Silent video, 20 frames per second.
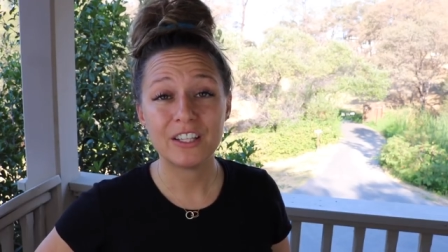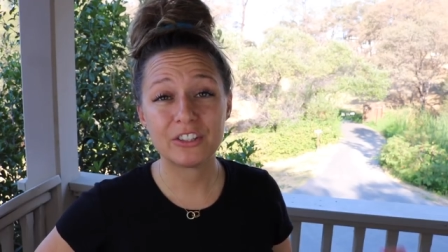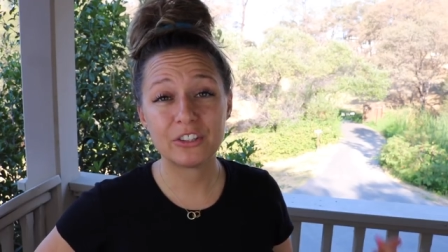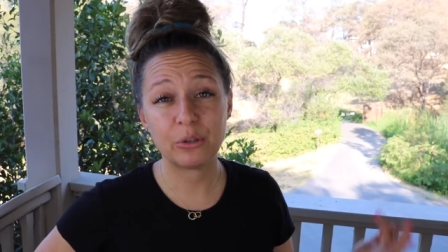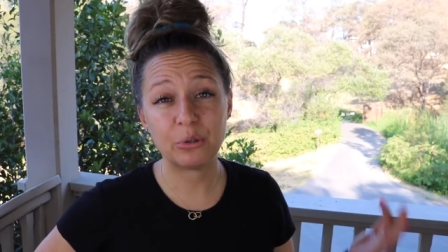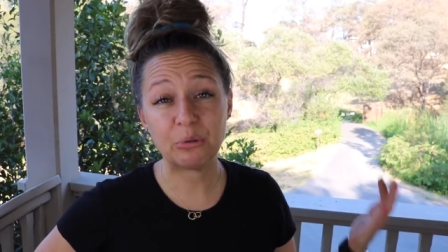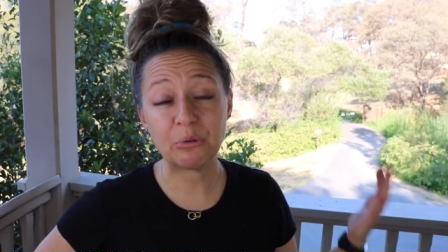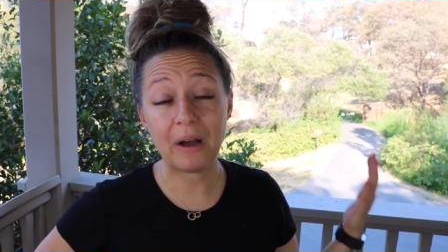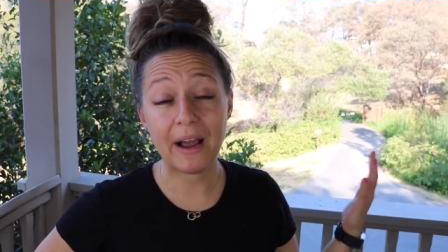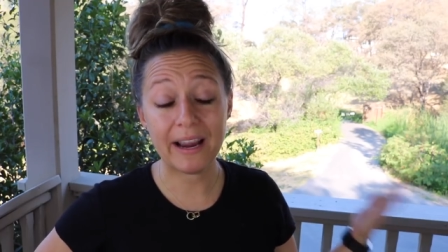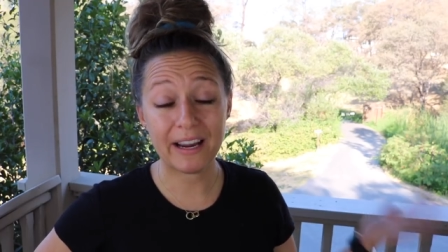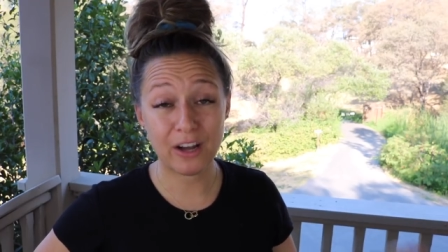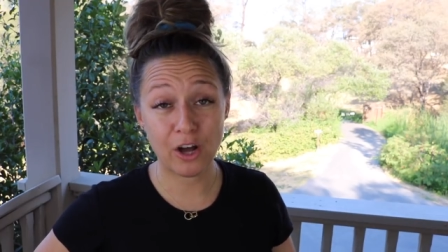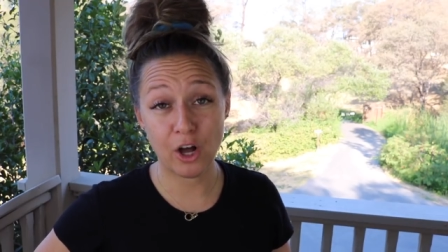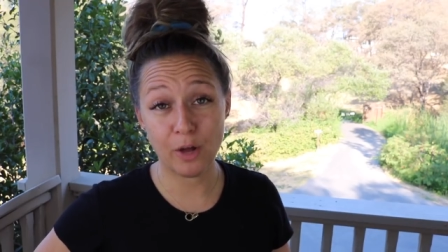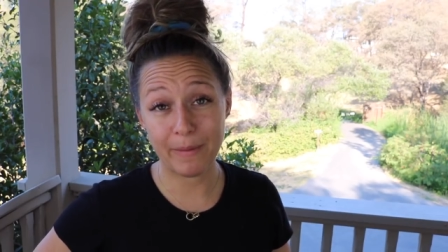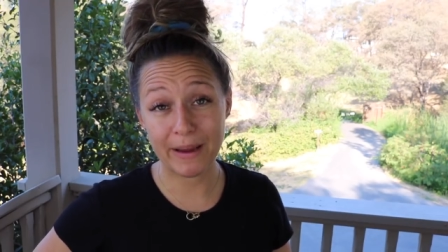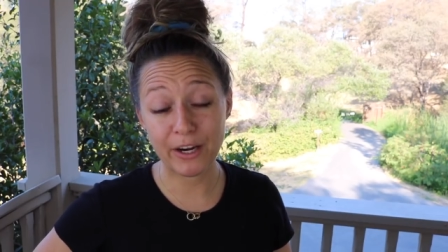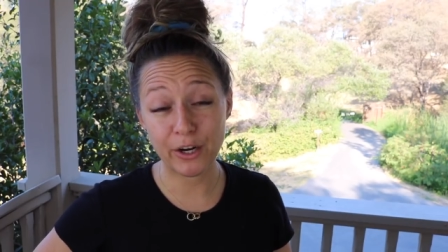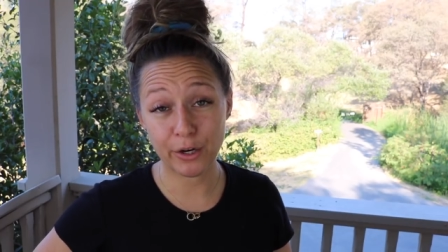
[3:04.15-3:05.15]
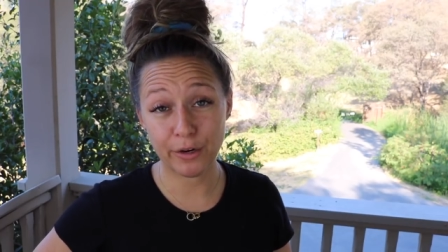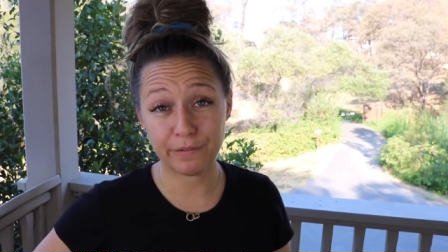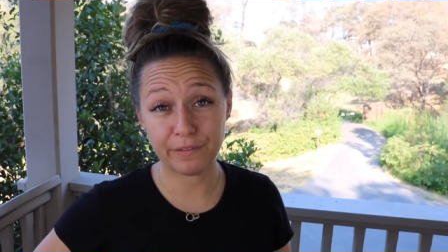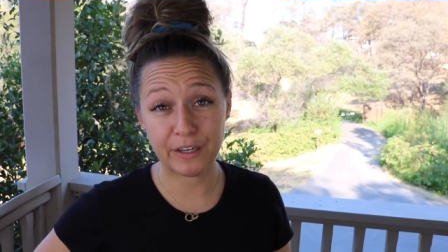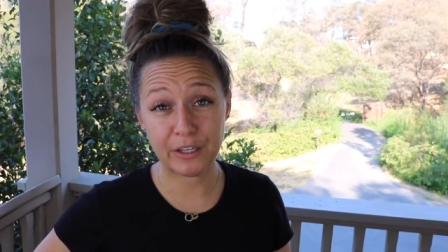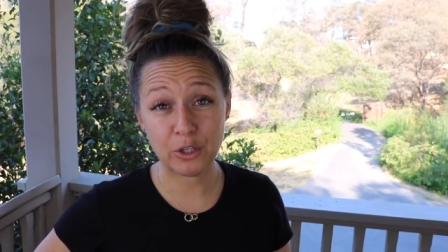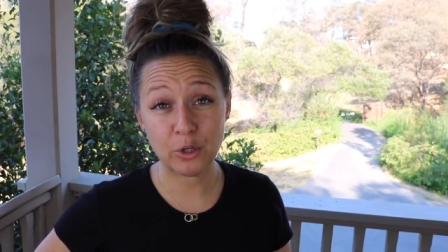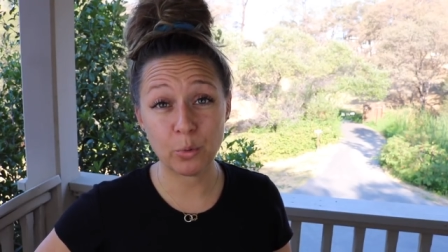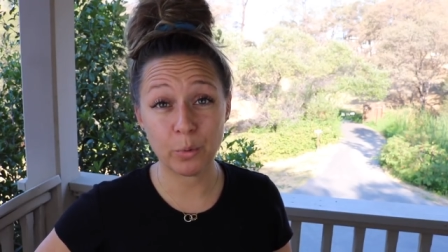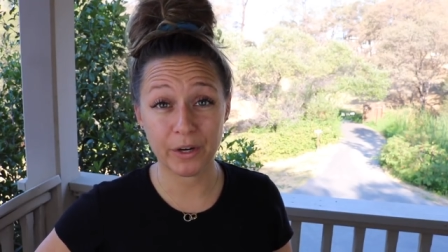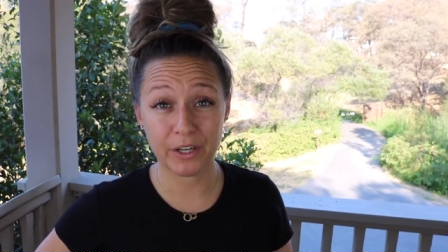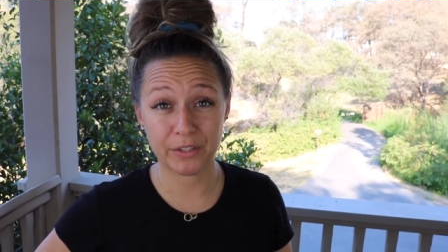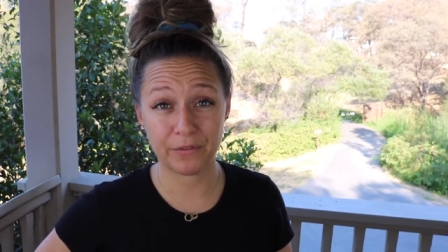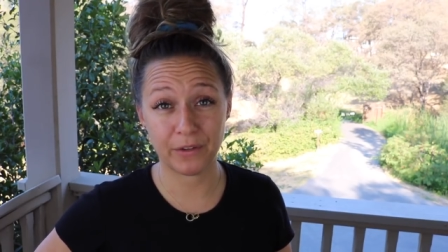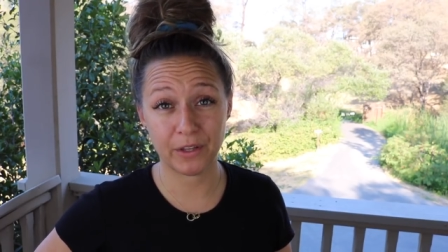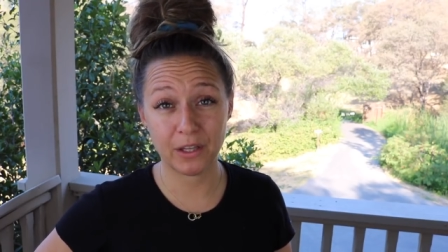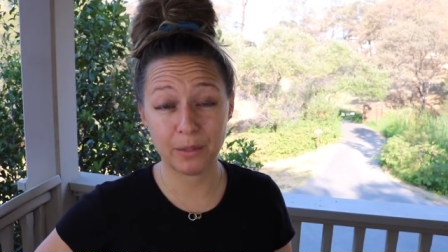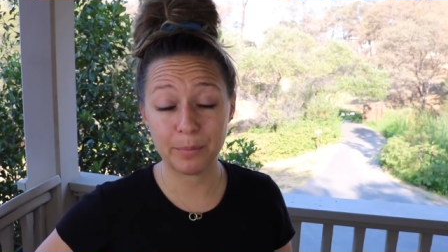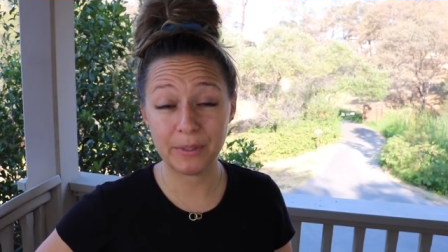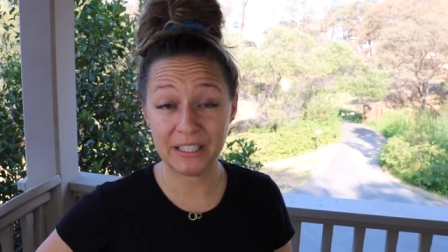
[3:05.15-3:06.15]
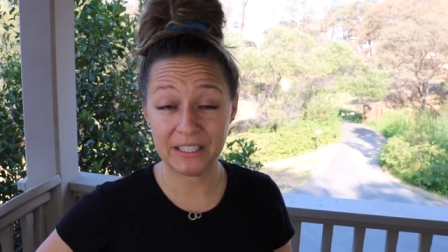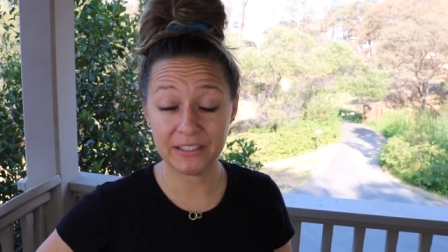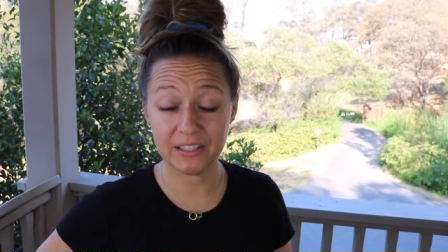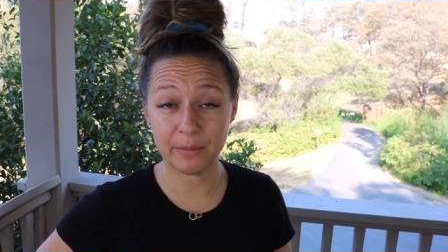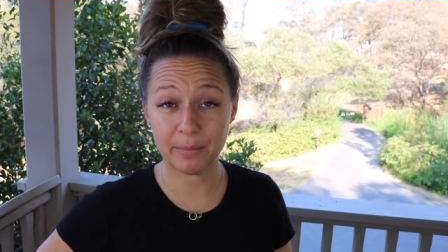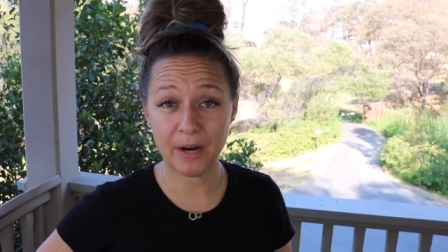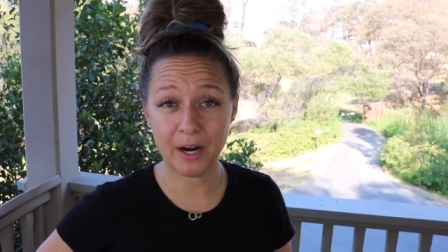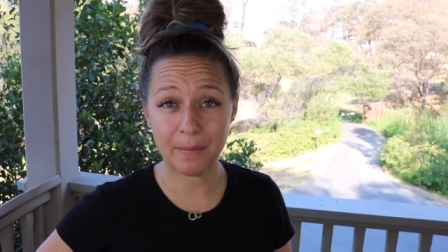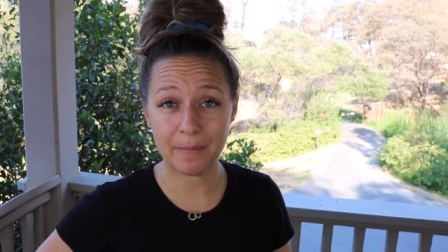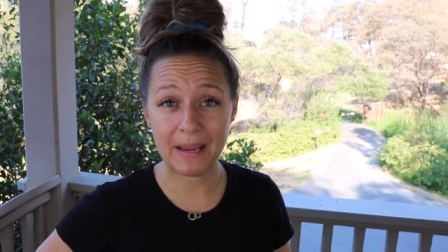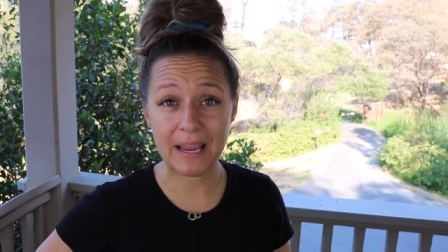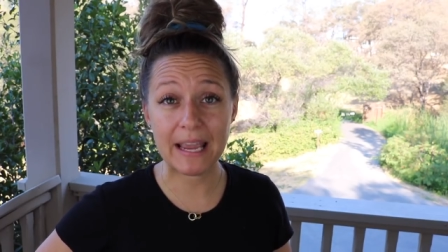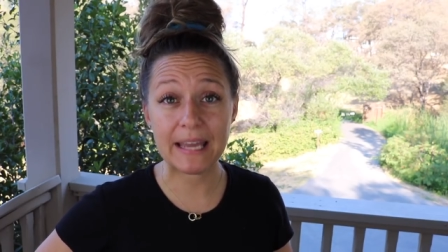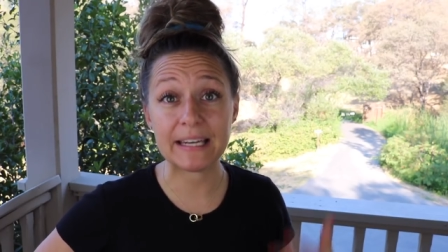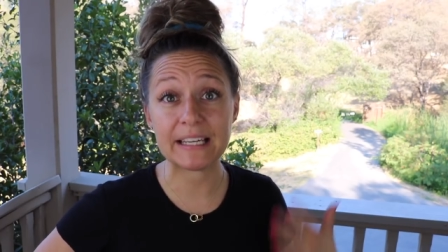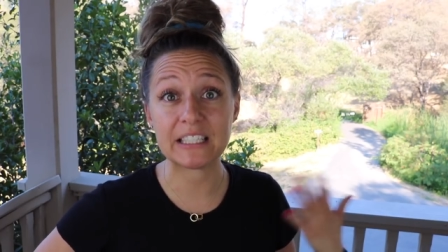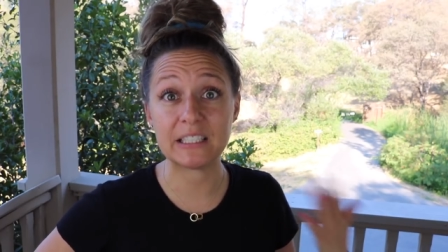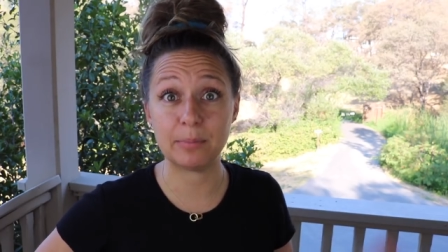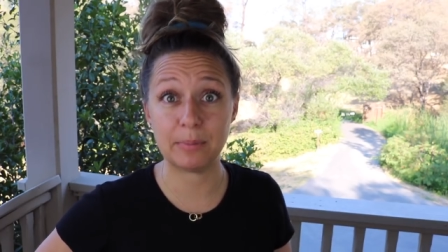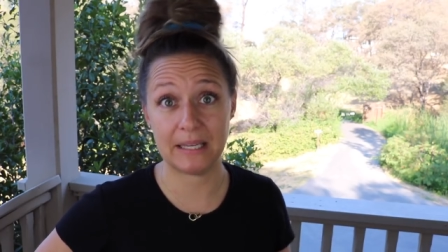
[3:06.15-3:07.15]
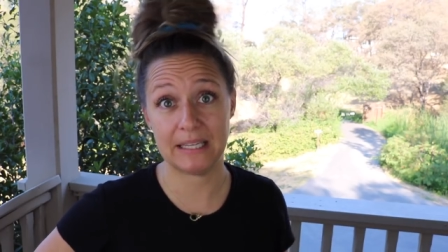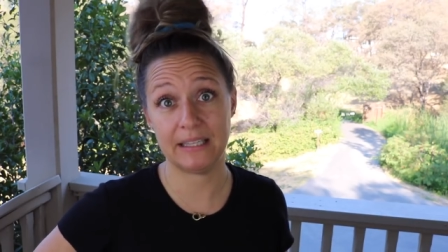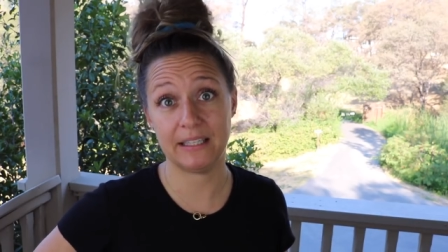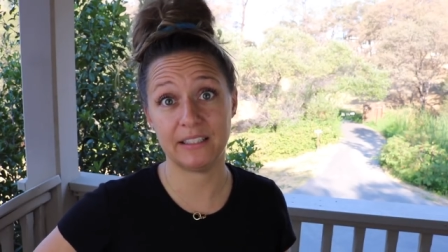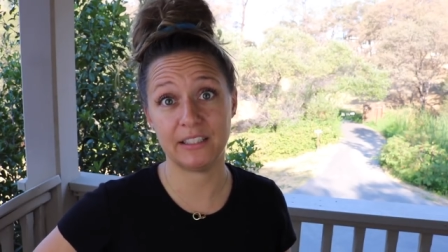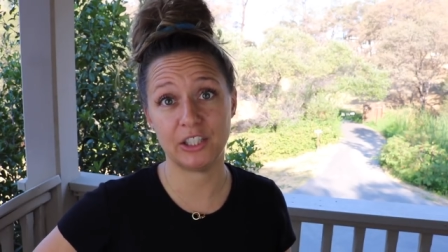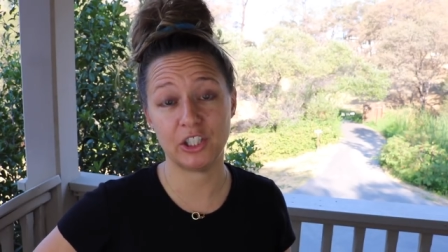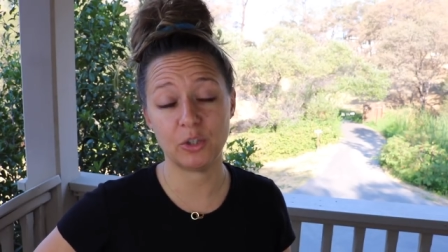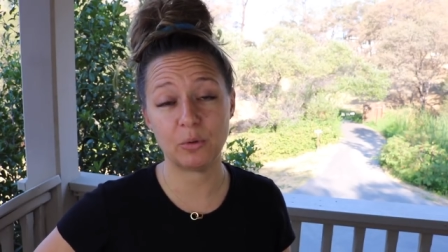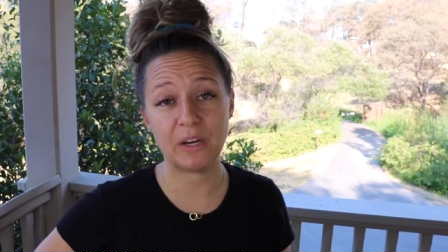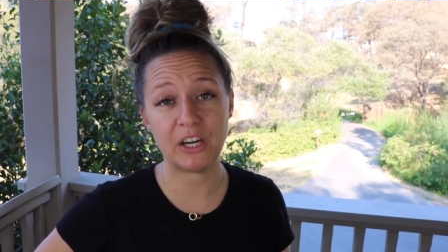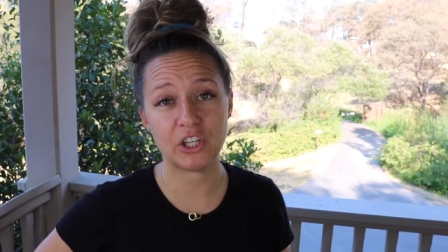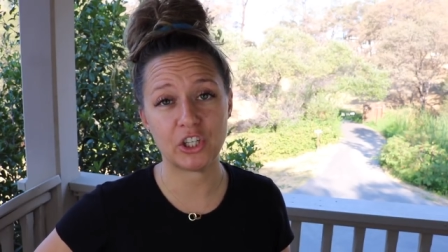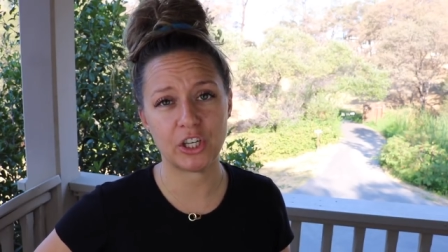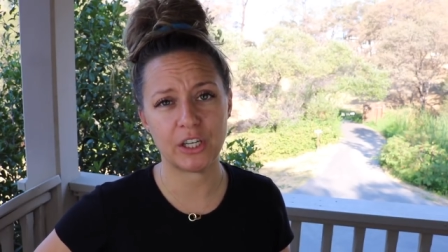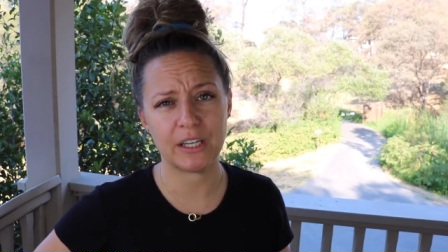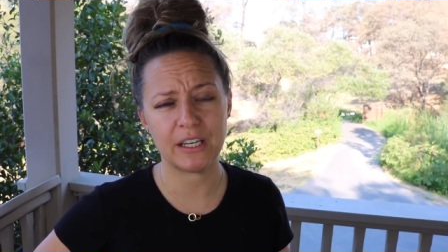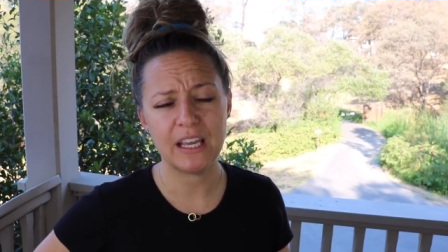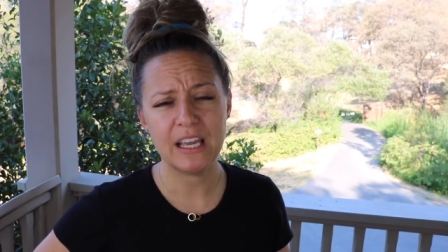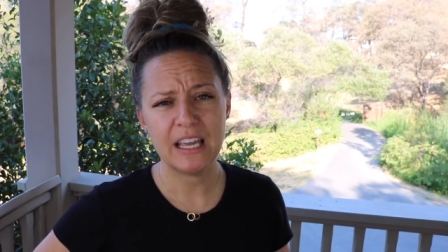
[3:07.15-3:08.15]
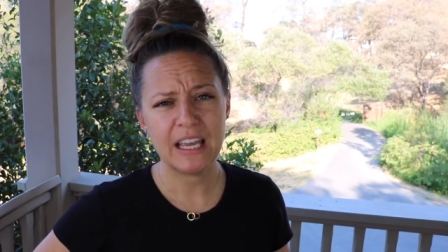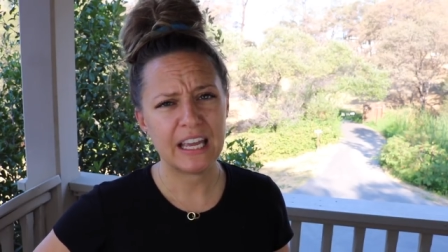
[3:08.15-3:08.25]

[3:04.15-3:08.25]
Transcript: So I call my girlfriend who works for the police department and explain the situation.